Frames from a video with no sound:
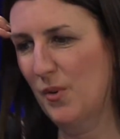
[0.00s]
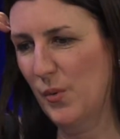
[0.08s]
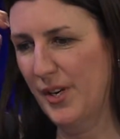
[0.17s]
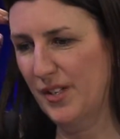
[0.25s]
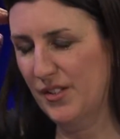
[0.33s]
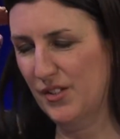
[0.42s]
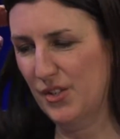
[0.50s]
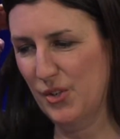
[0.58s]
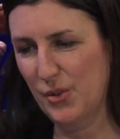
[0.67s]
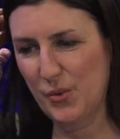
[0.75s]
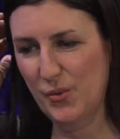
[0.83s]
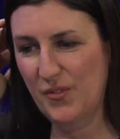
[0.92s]
of weeks
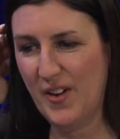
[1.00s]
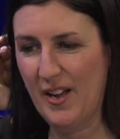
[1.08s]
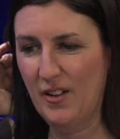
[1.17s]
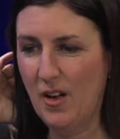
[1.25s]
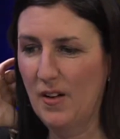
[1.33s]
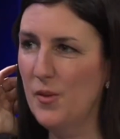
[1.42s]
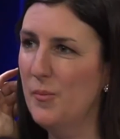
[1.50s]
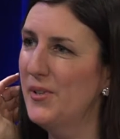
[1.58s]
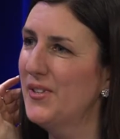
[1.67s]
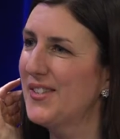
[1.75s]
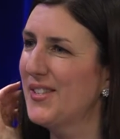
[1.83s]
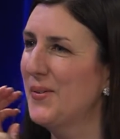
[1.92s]
to file all the
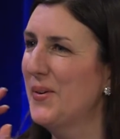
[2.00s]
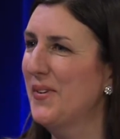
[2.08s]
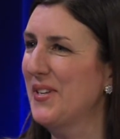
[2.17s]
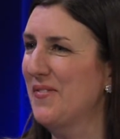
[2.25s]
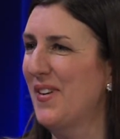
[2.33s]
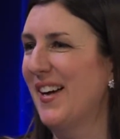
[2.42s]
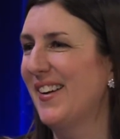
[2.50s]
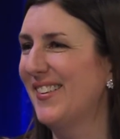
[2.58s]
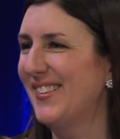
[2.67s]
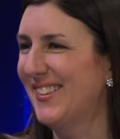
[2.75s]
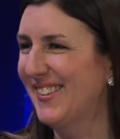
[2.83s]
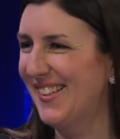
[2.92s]
bills that we want to
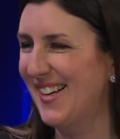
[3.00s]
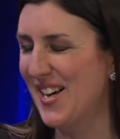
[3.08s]
file right.